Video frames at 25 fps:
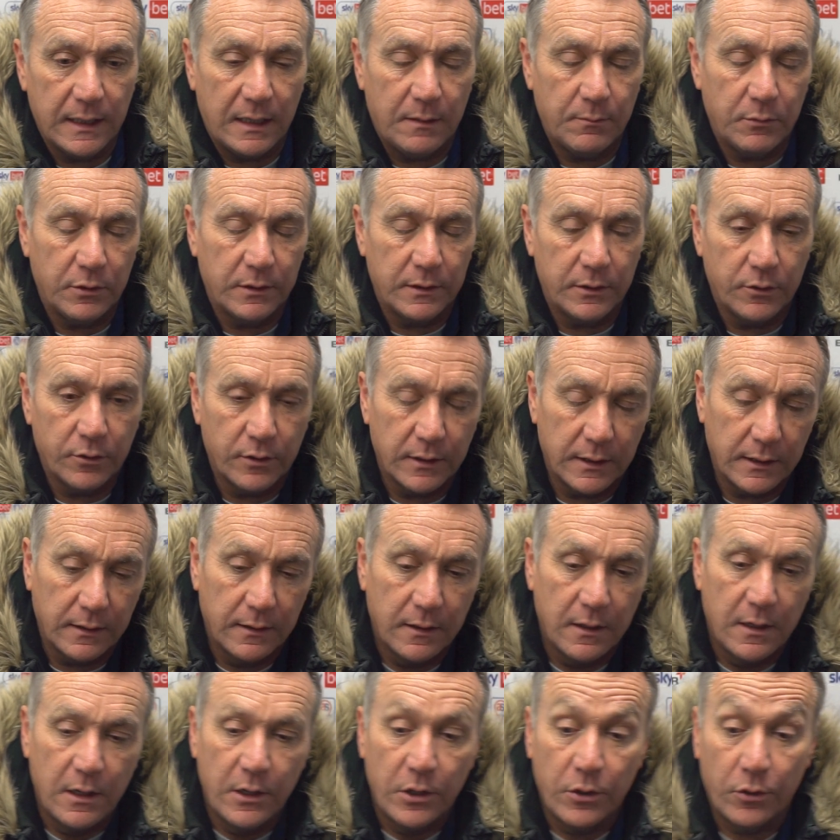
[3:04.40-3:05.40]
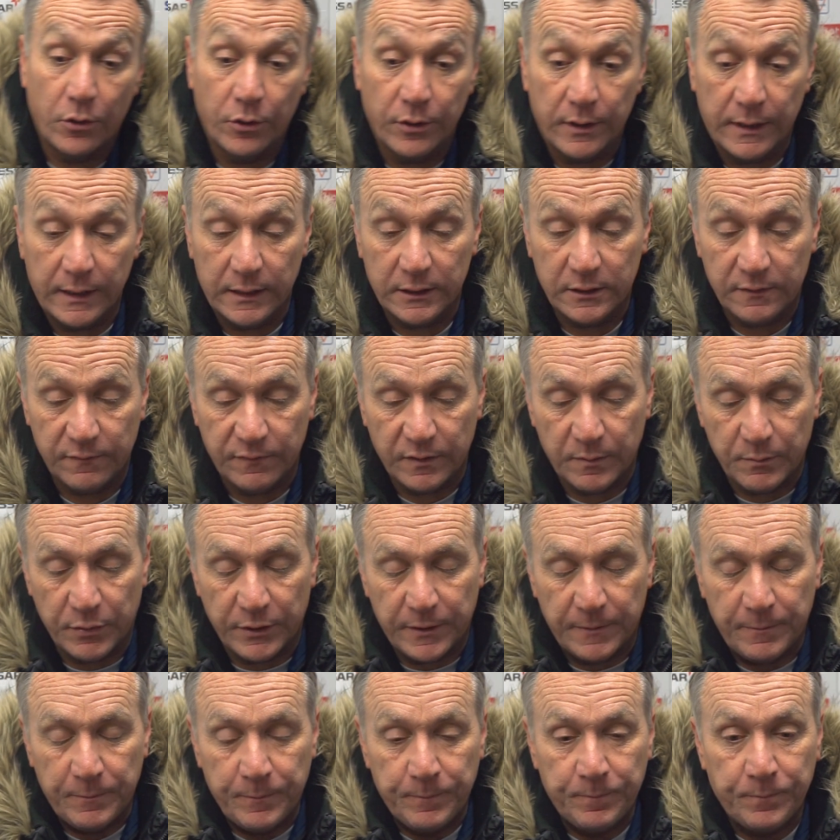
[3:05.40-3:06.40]
gambling or all the rest of it.
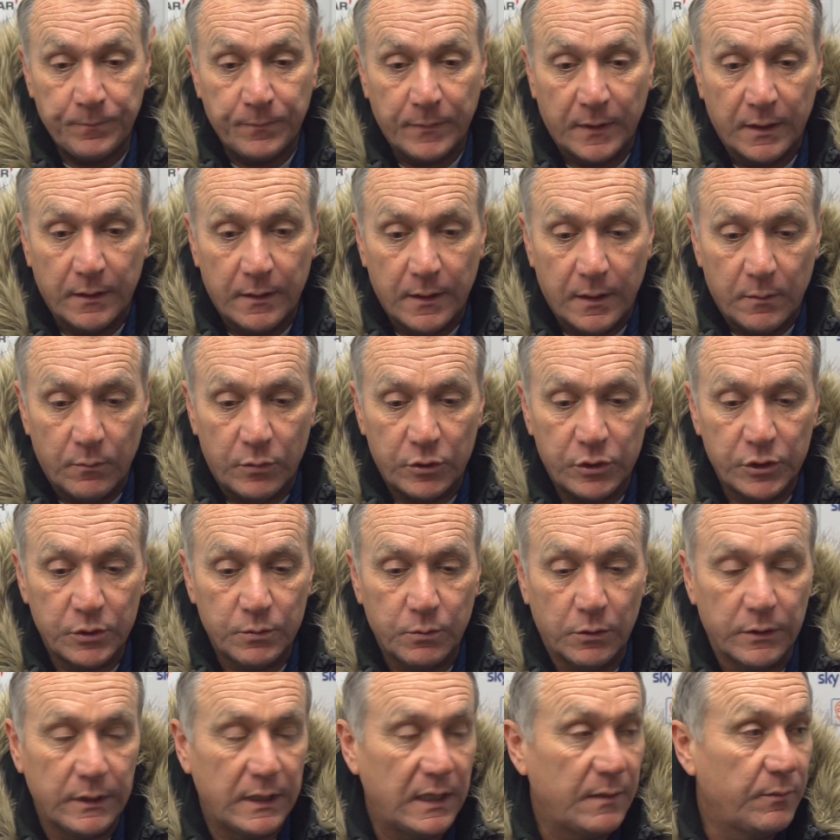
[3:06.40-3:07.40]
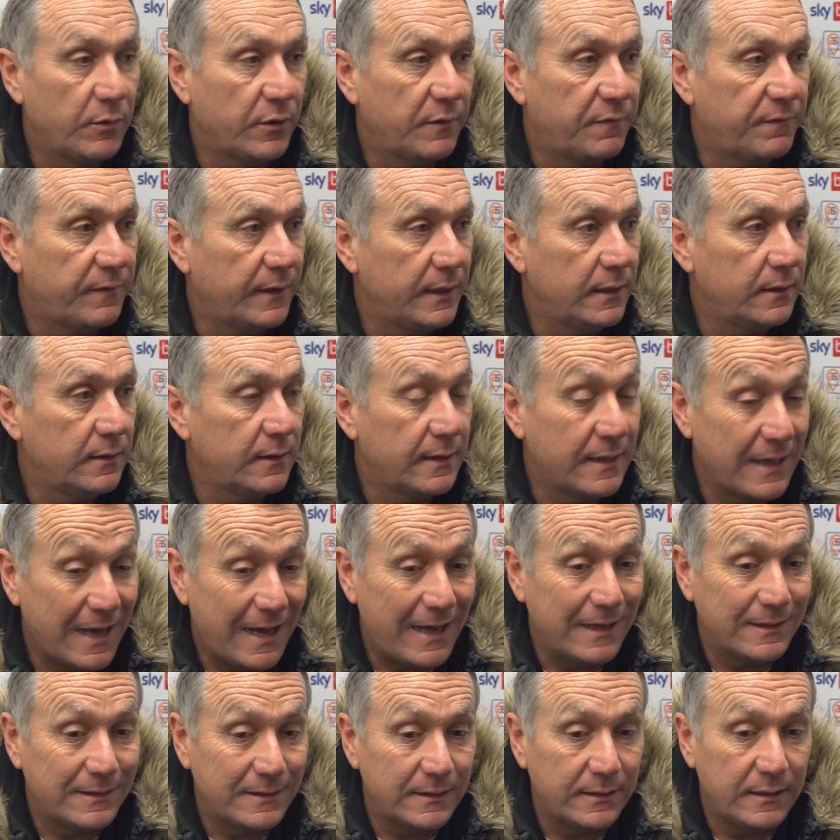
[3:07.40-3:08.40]
But we just weren't able to find
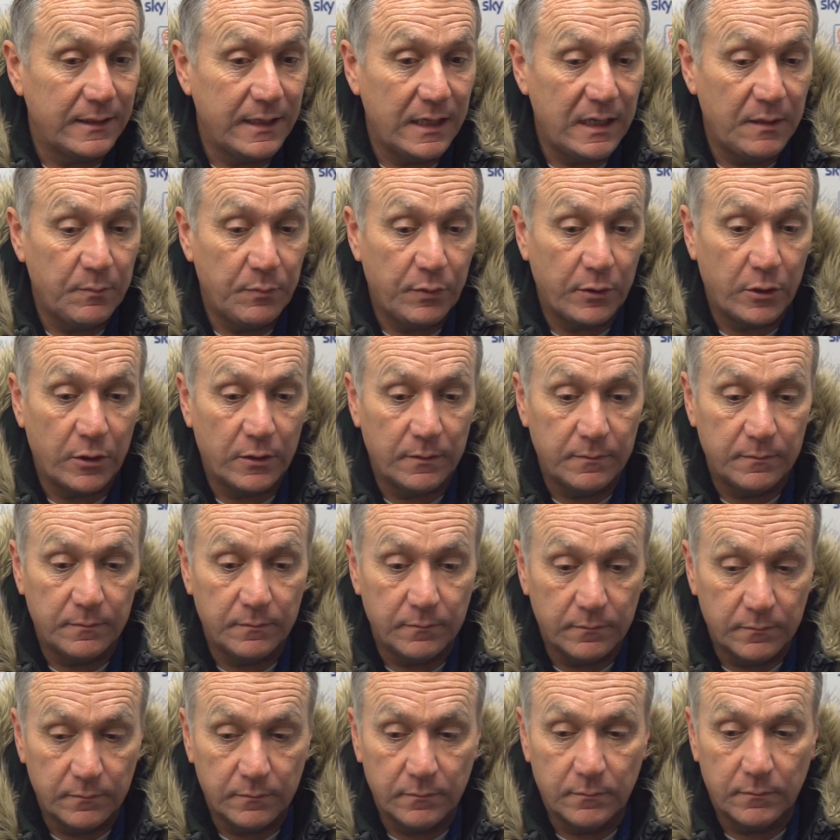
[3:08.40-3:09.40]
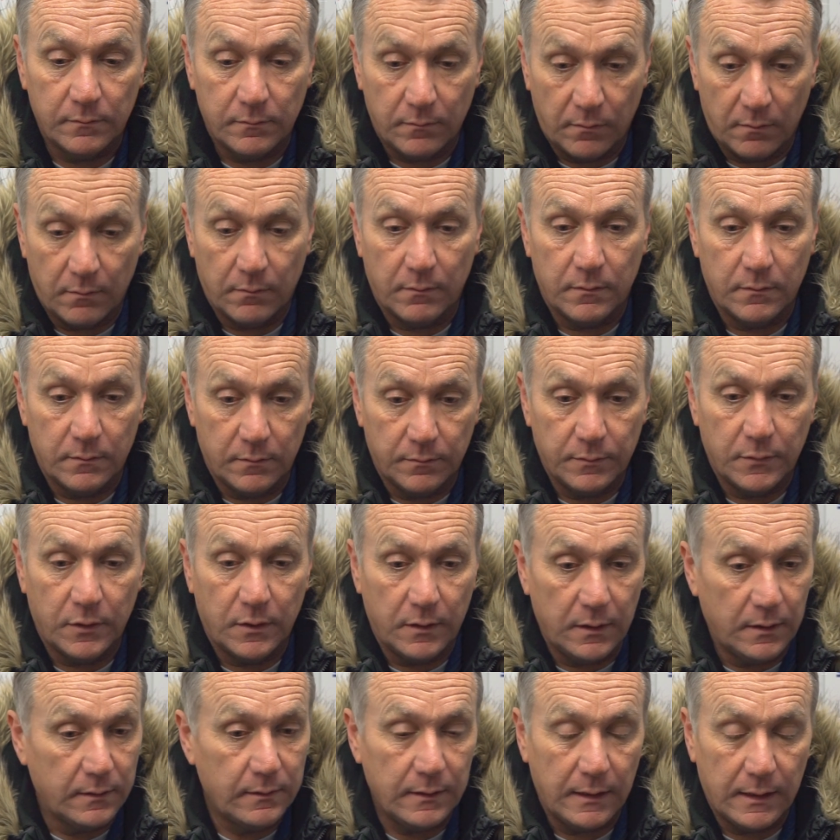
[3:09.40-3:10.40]
that today. But
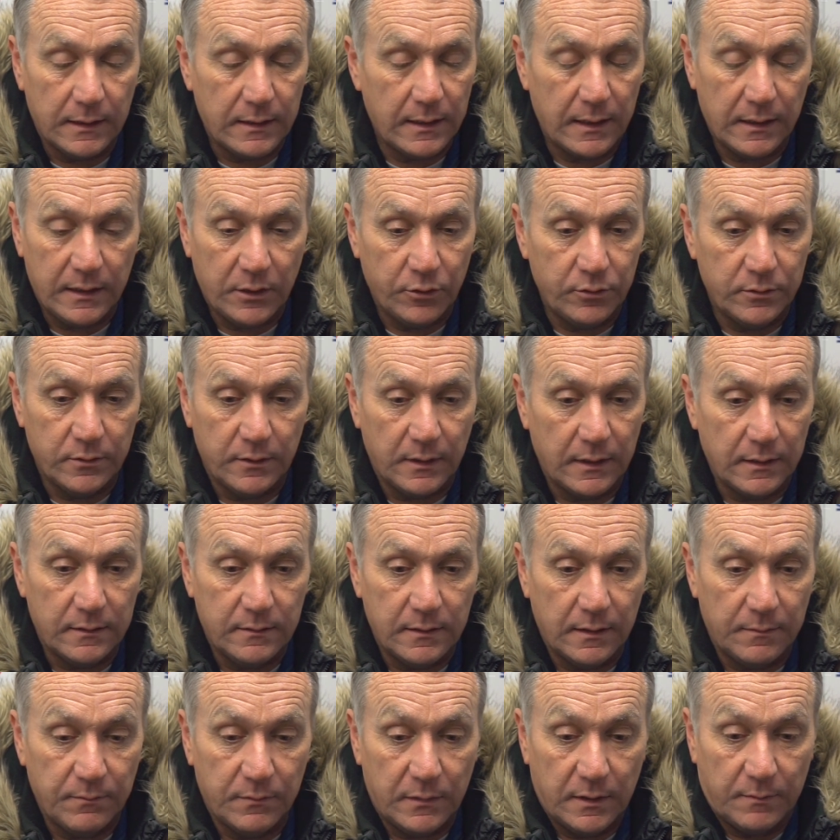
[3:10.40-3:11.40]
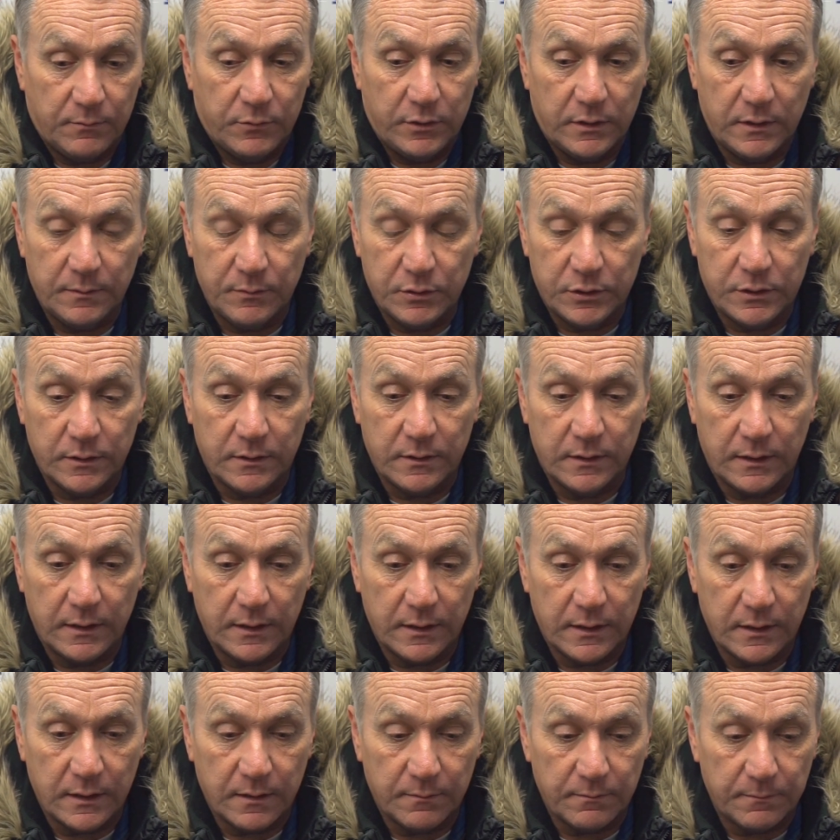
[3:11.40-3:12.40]
I'm really stunned
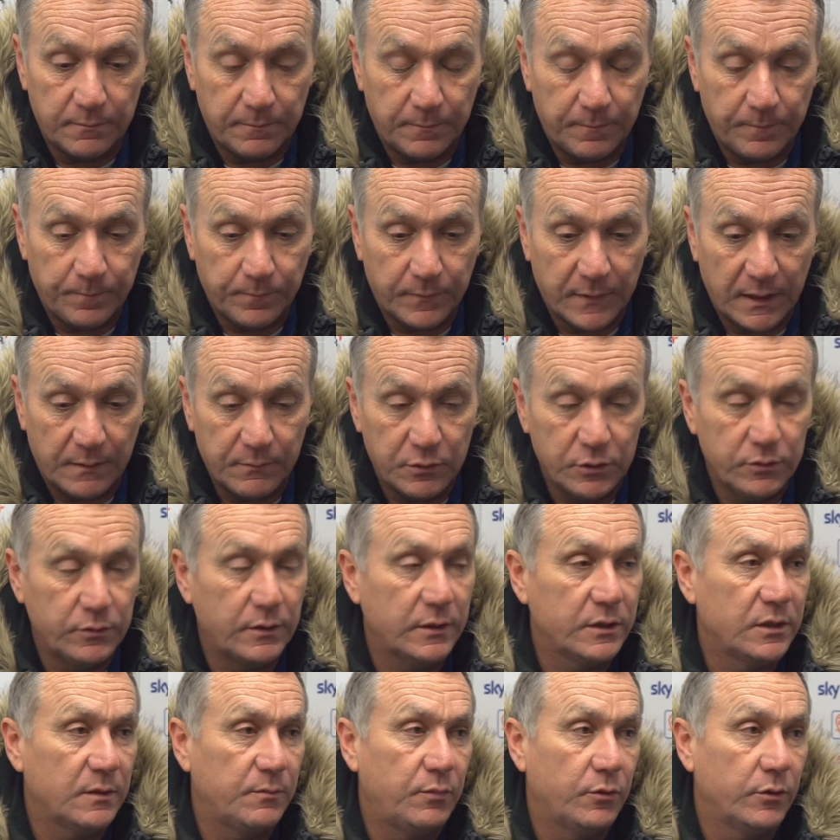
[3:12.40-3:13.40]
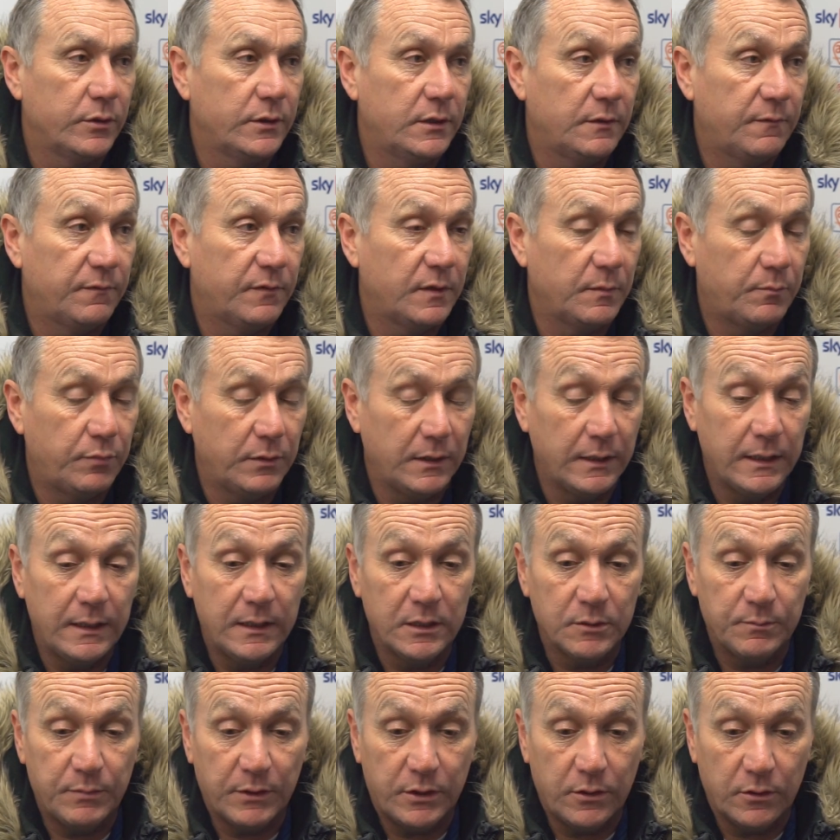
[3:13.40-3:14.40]
here, and I'm so disappointed for the
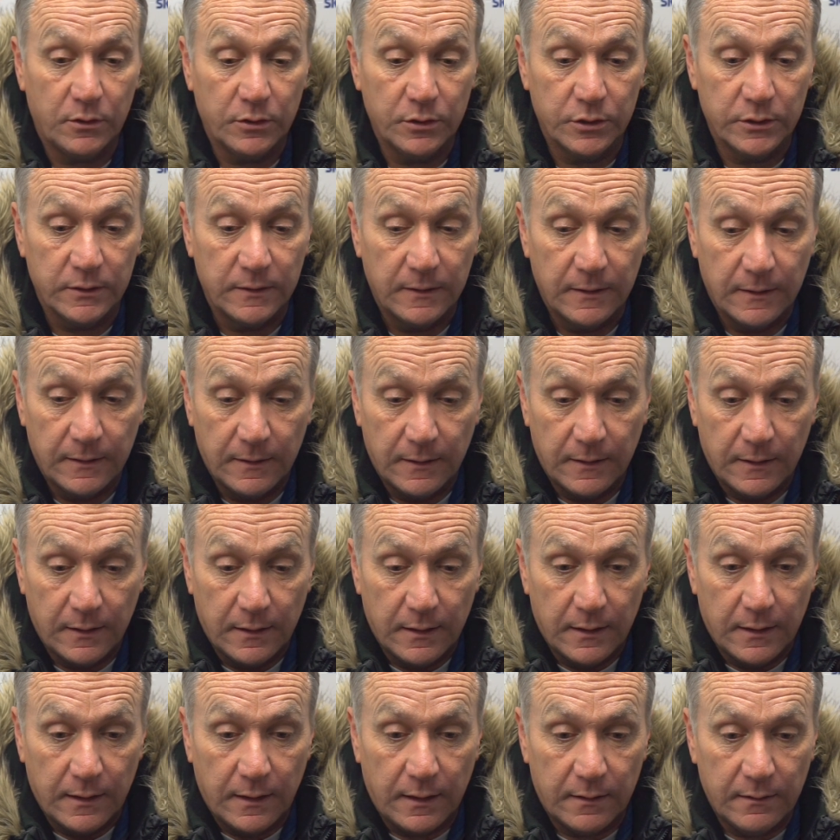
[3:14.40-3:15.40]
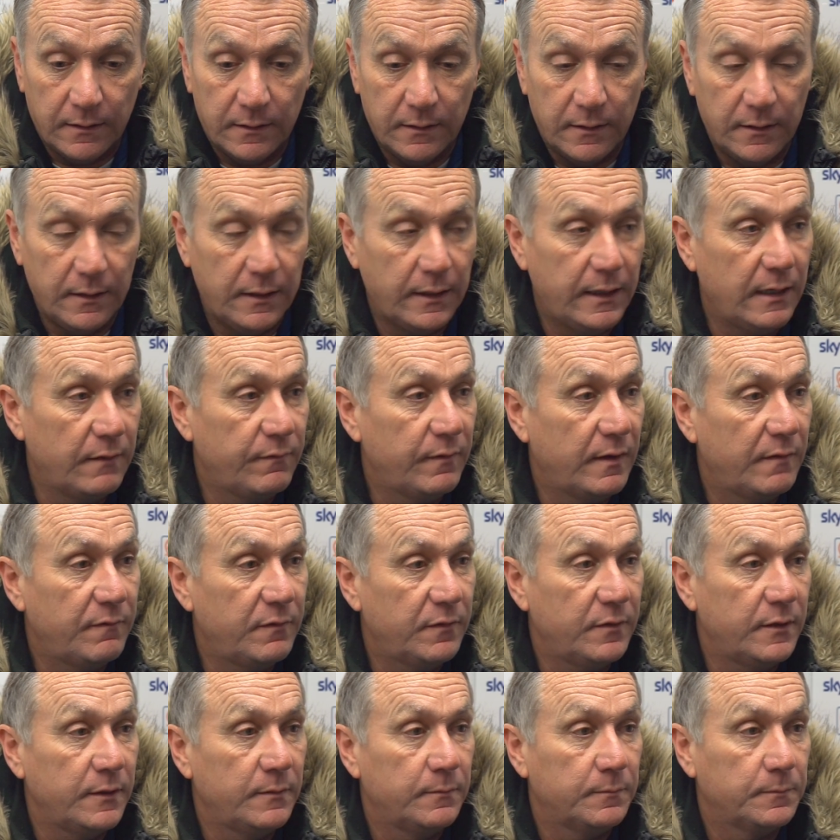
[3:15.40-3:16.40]
players because I think they give
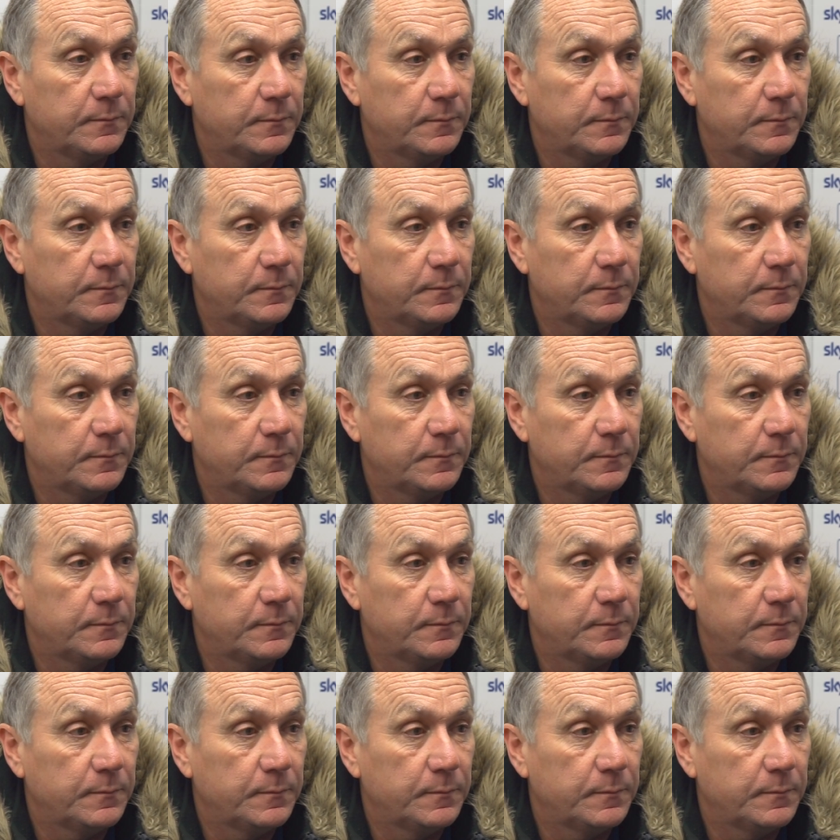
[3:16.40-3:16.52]
everything.